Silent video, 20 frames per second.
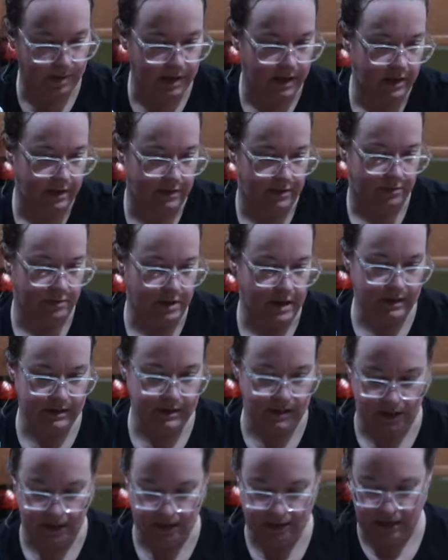make the
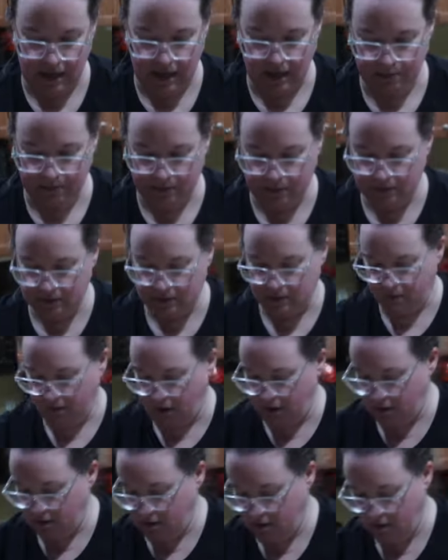rest of these apples. I've got